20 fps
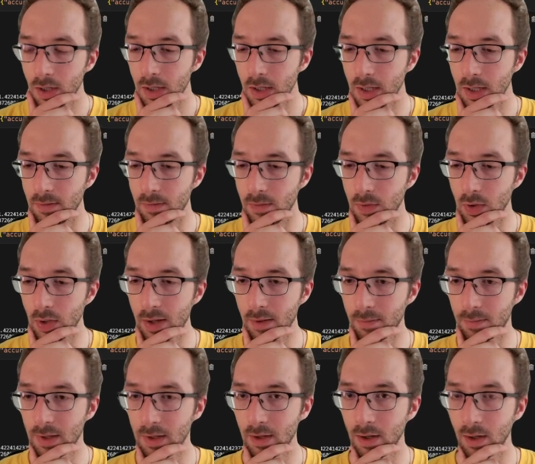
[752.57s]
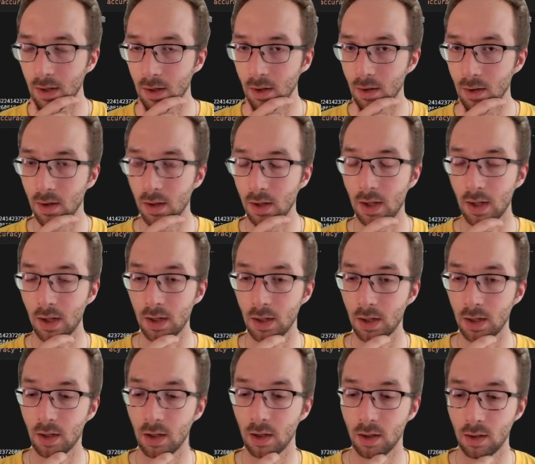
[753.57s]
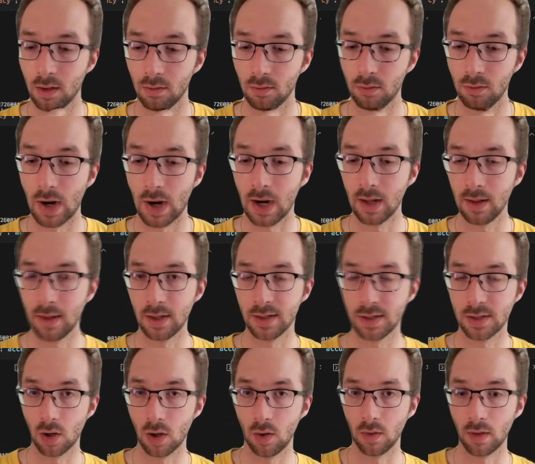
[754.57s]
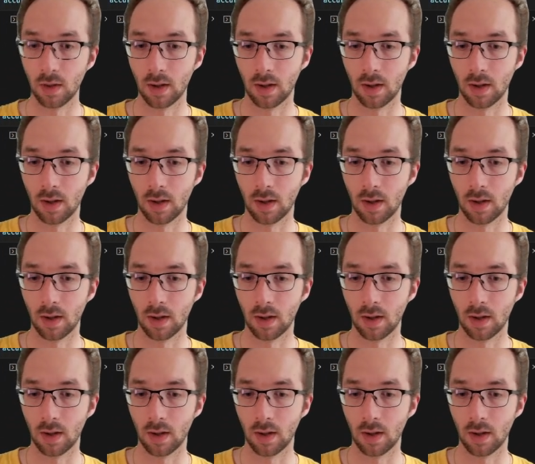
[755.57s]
If you have been running this code